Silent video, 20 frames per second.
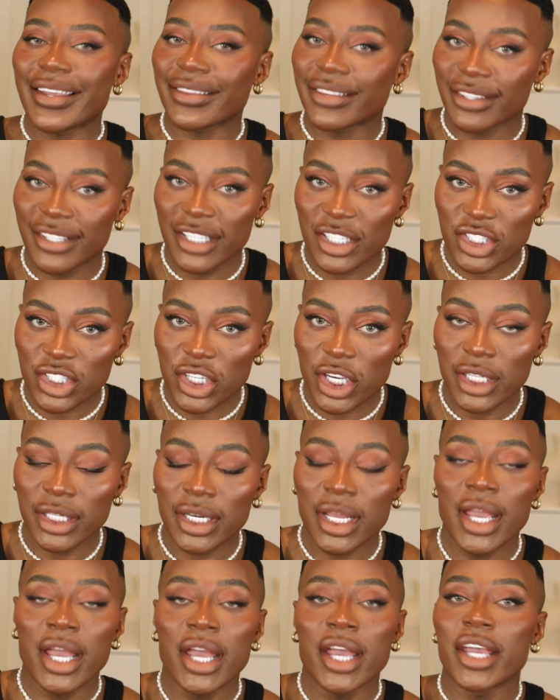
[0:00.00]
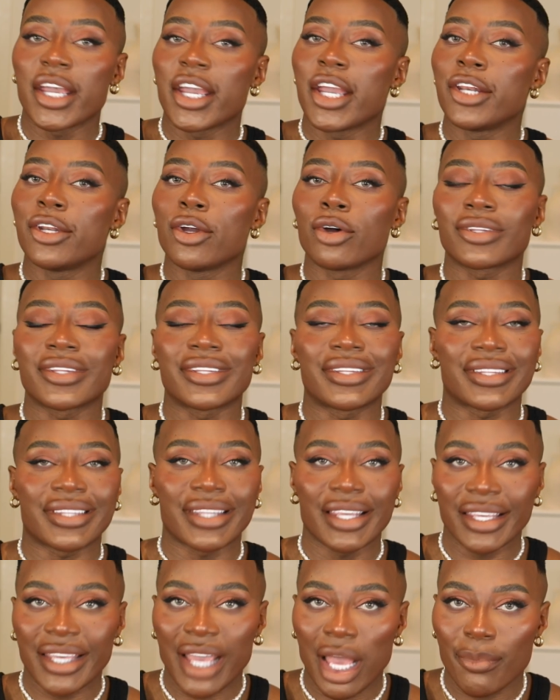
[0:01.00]
esthetician. He knows his
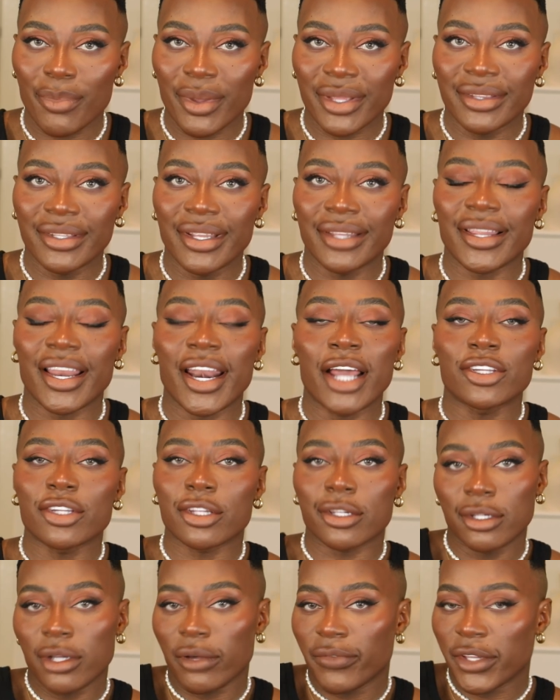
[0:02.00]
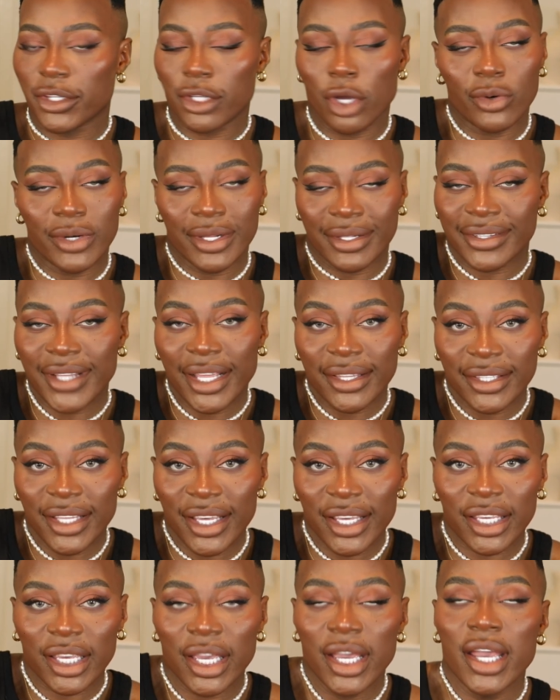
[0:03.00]
skincare business, and I just love his whole
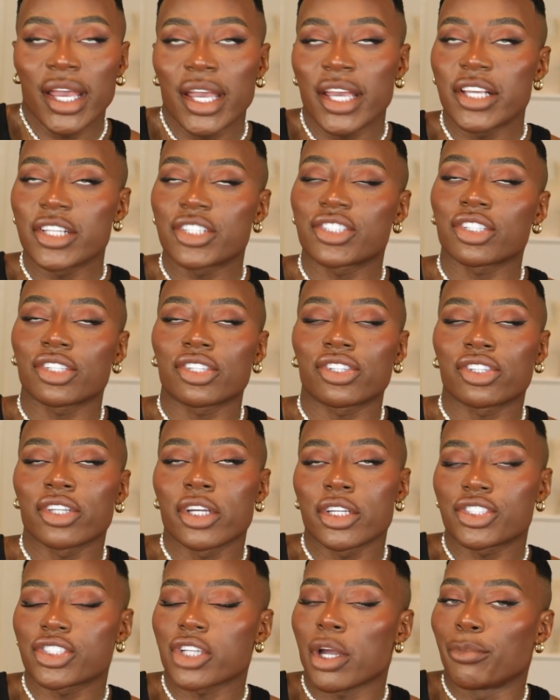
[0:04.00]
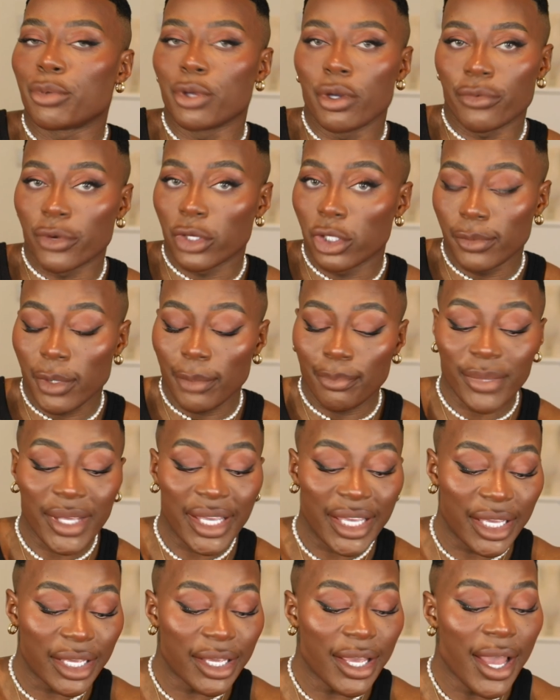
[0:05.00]
aesthetic. He's just such a beautiful human
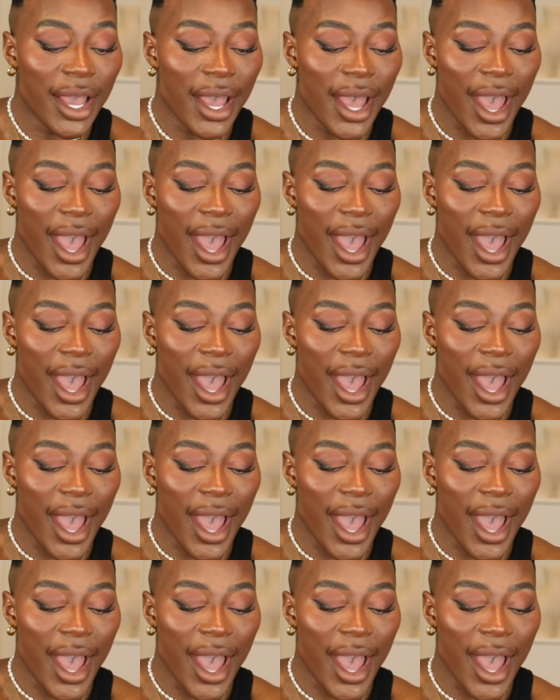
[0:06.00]
being.